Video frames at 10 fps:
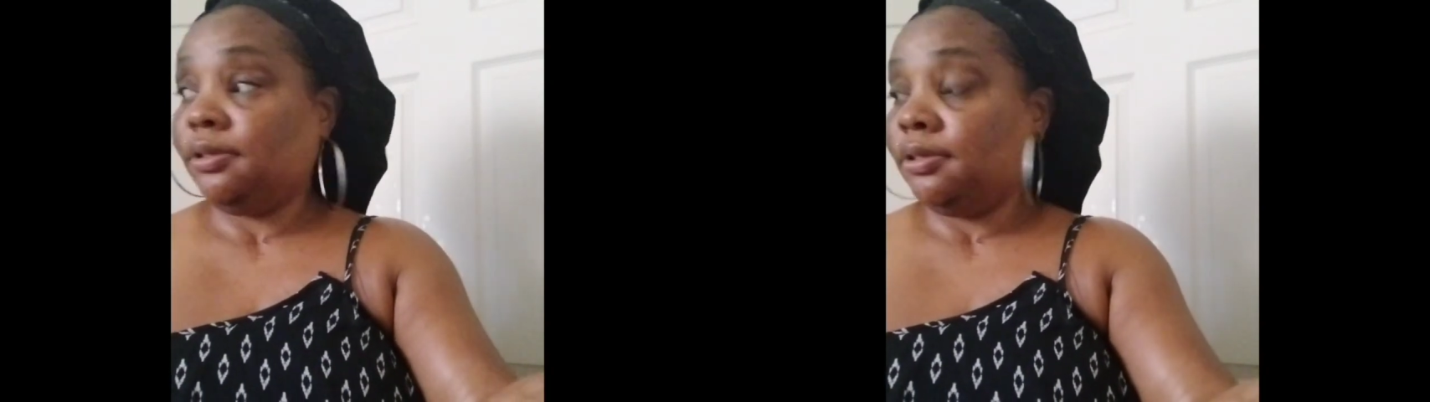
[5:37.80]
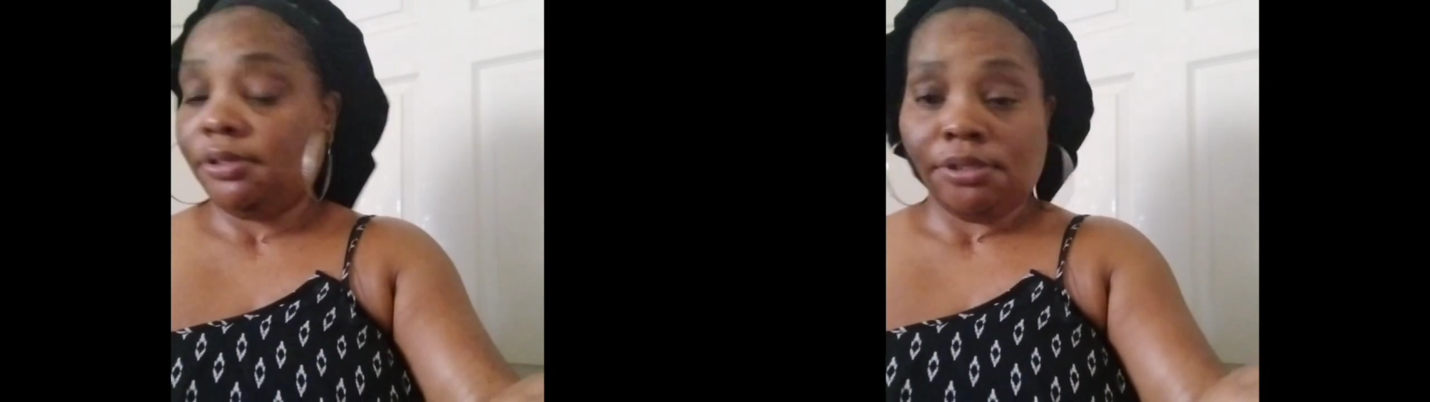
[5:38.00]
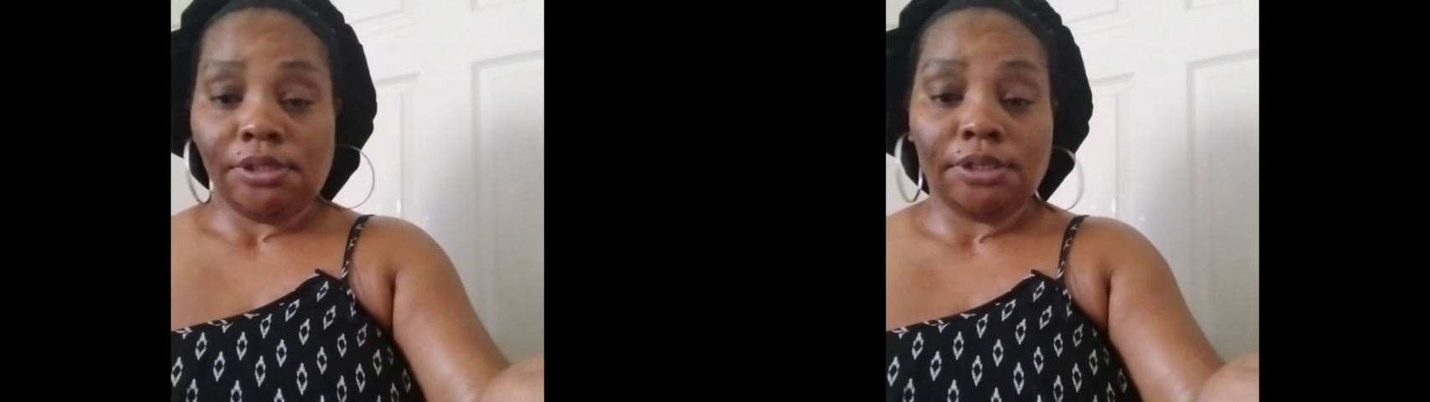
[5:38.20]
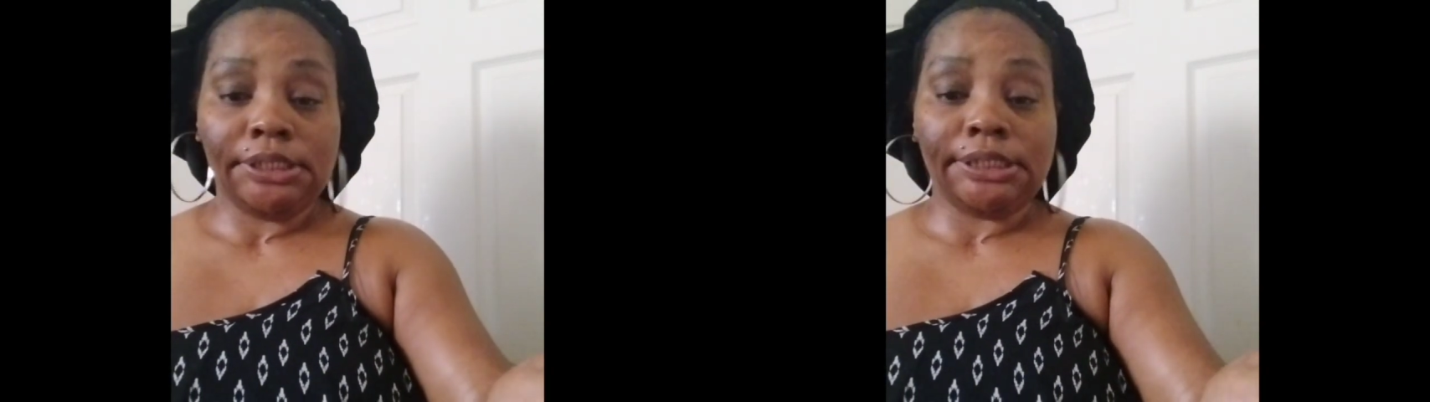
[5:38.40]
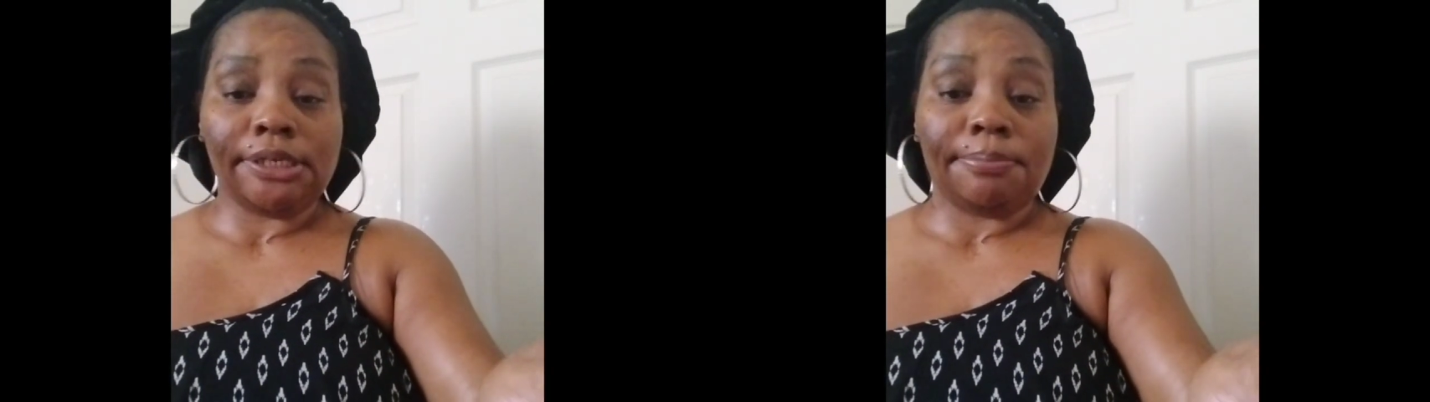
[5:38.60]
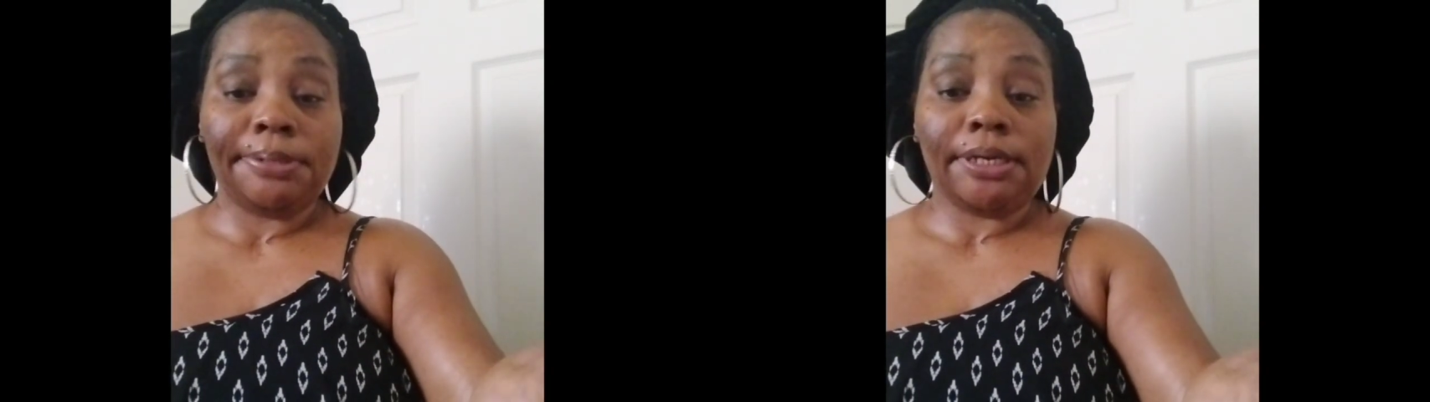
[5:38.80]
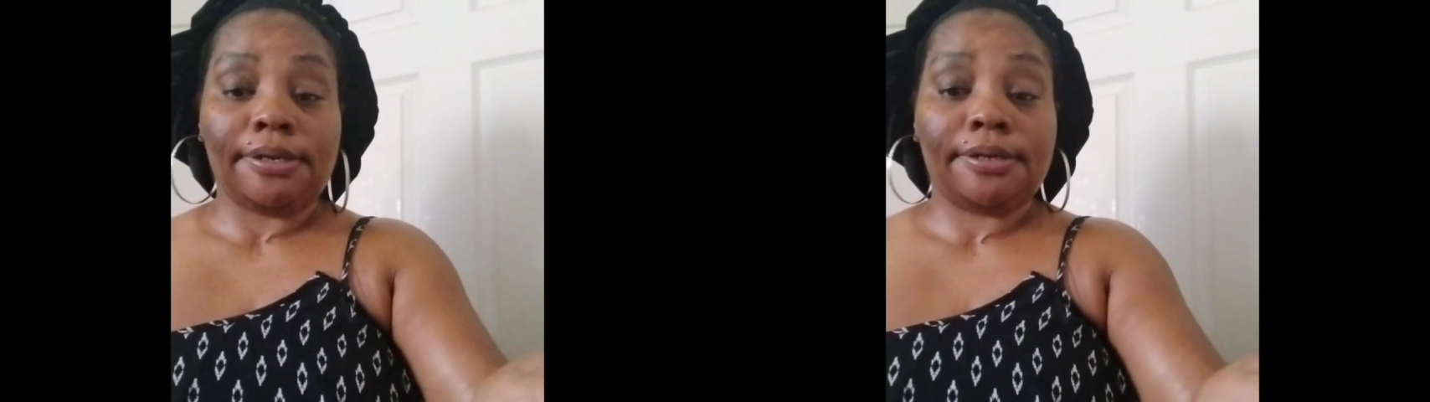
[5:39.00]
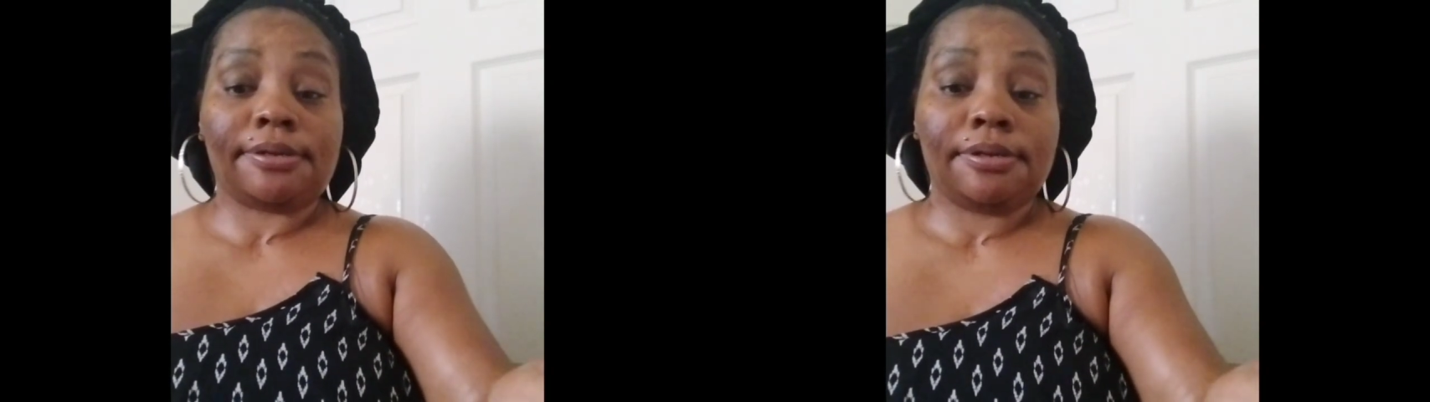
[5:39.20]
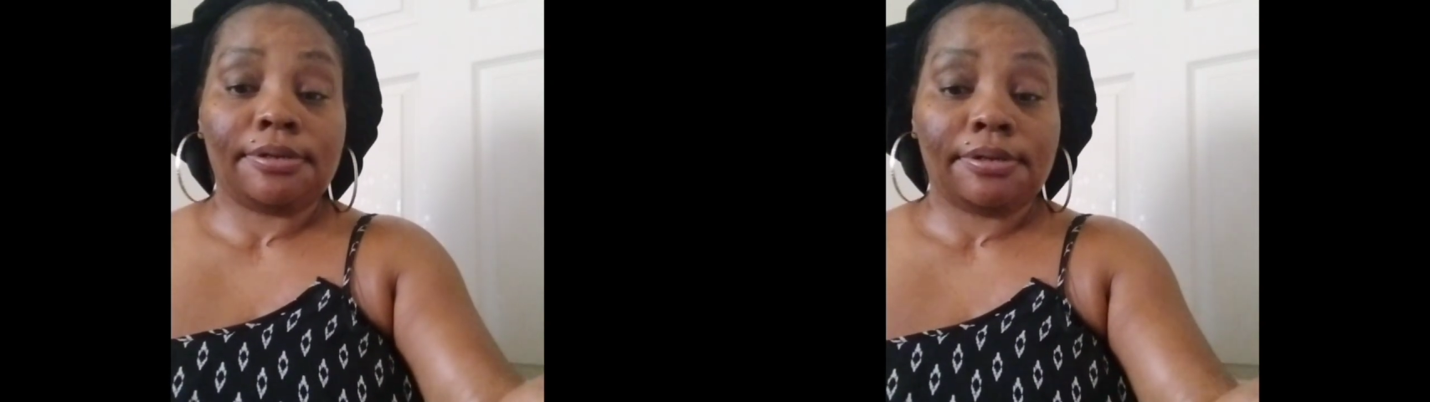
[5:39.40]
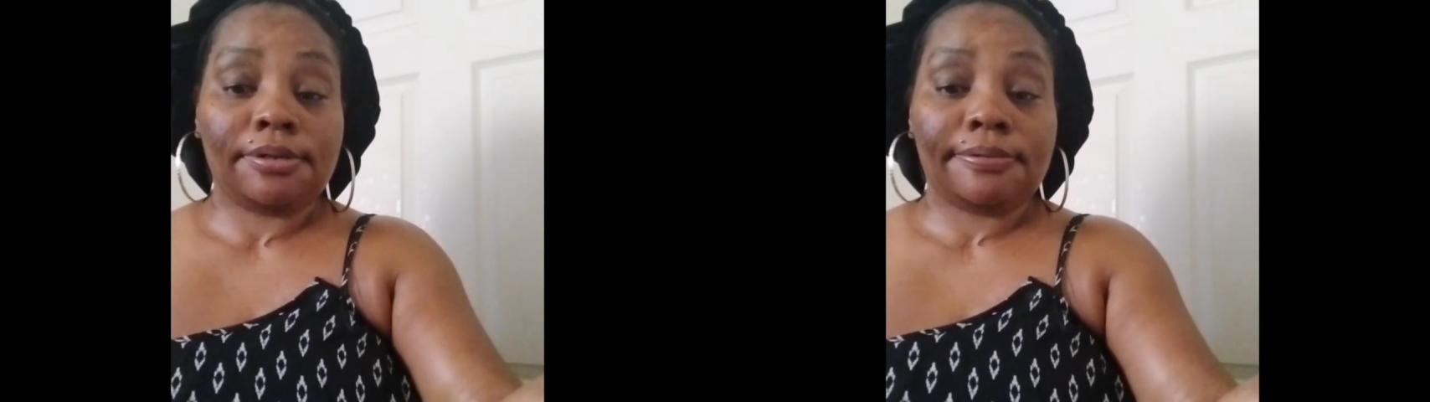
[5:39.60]
Your season's complete.
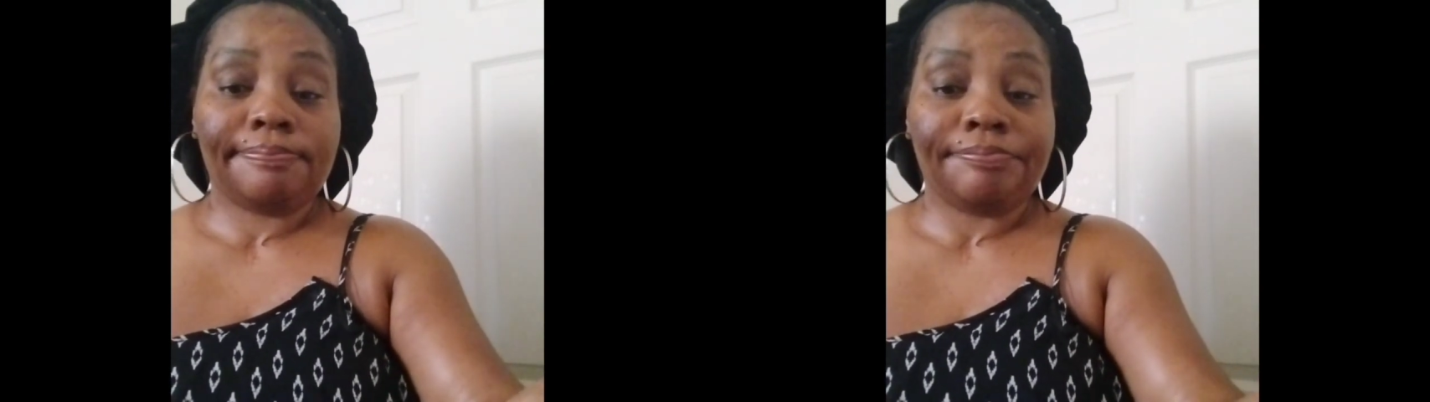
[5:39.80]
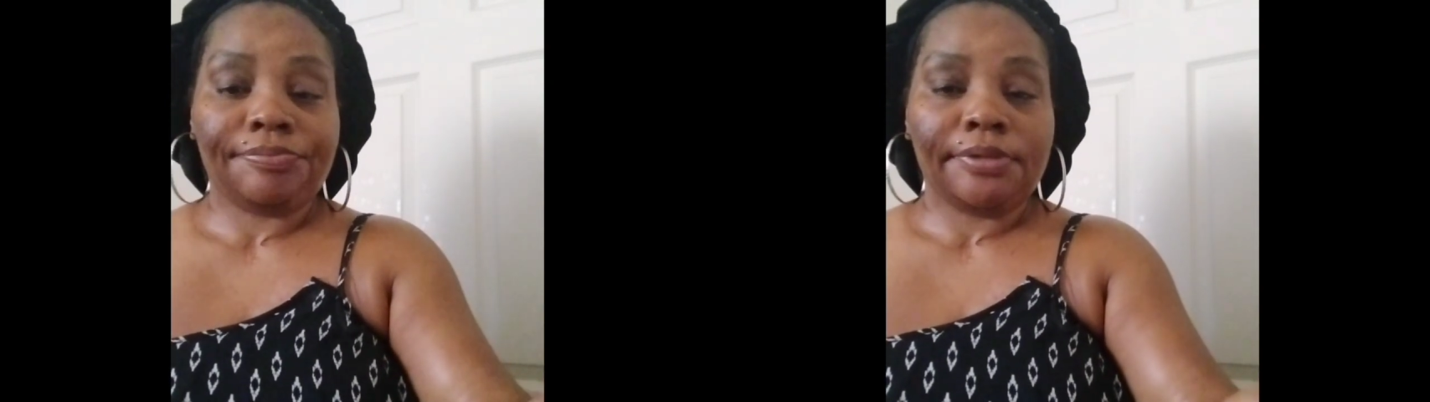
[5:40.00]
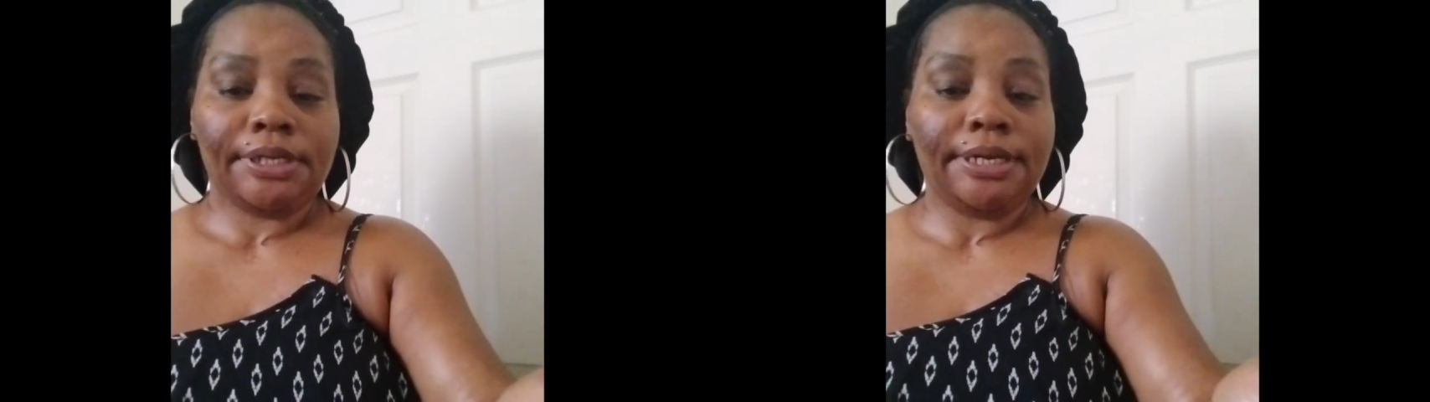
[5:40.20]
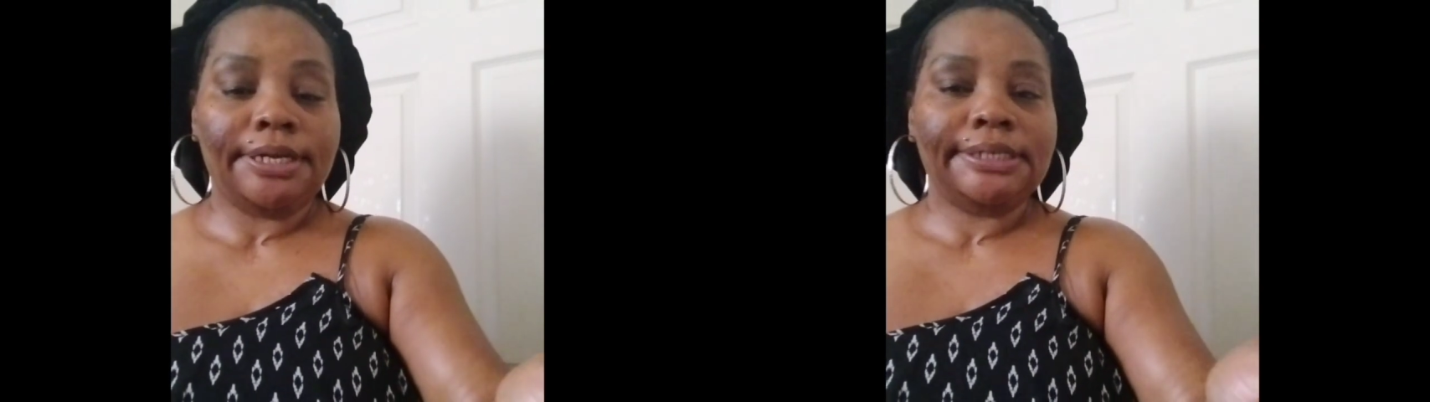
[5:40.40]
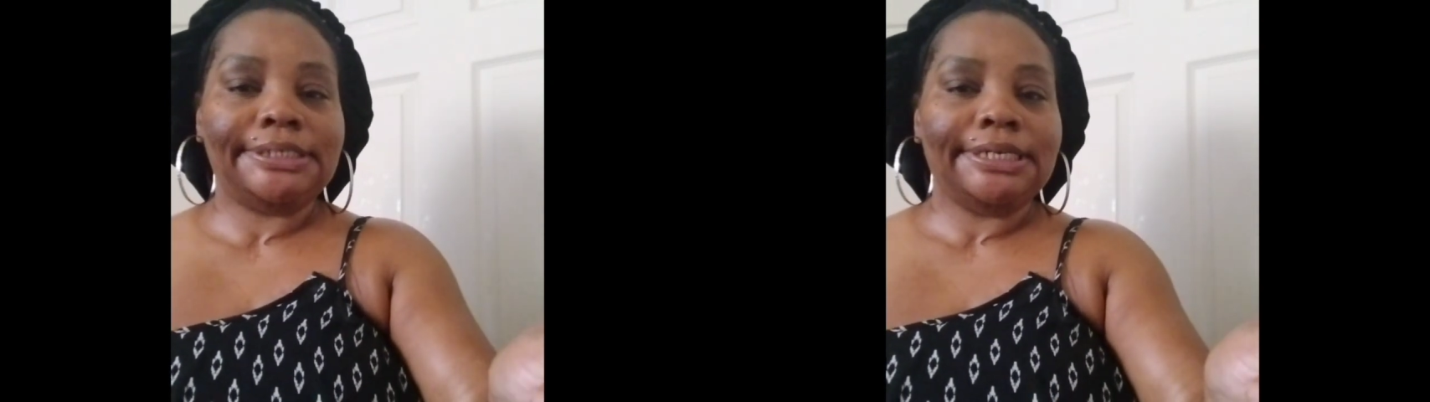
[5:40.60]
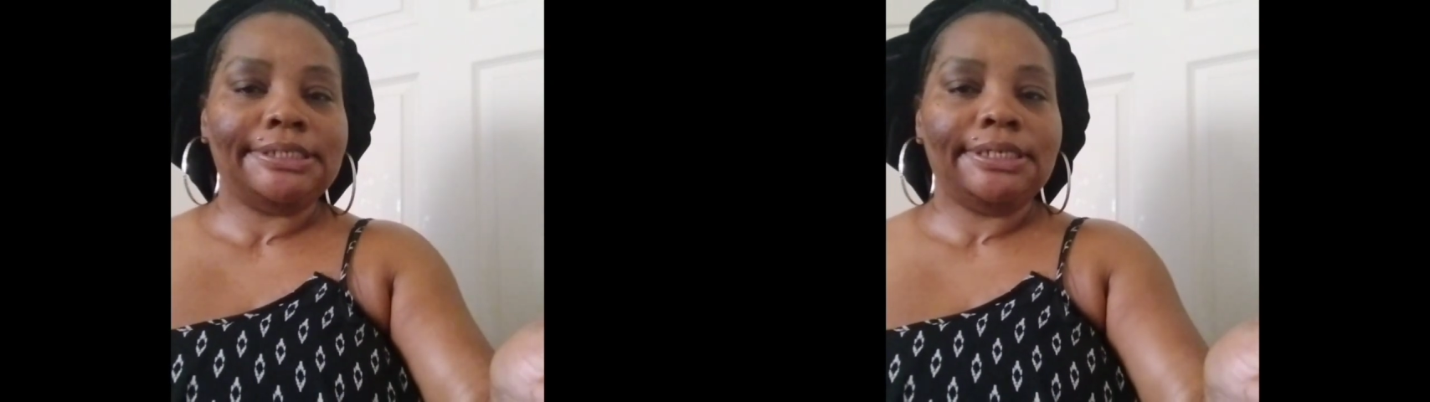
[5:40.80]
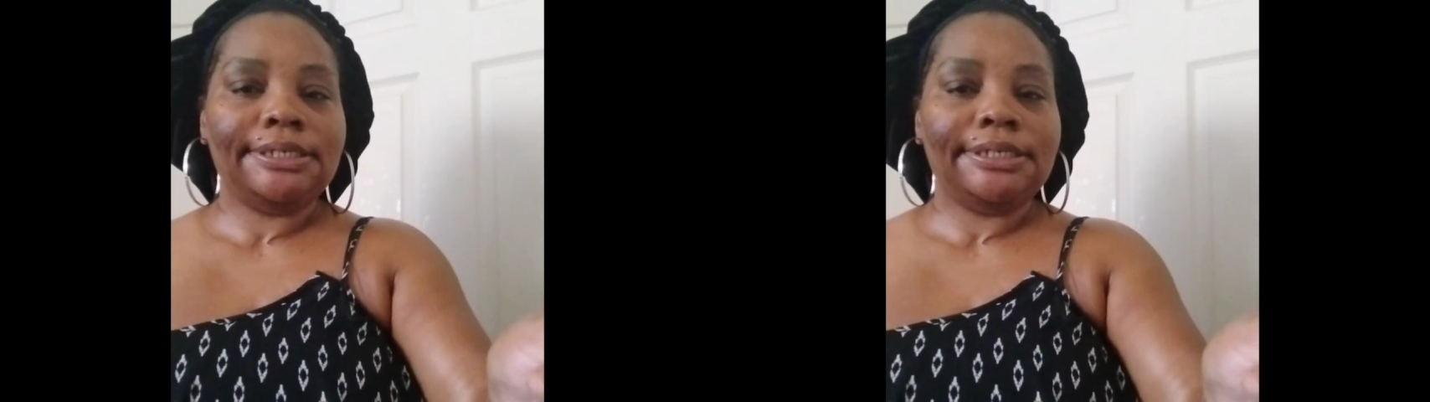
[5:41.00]
Get it? Seasoning?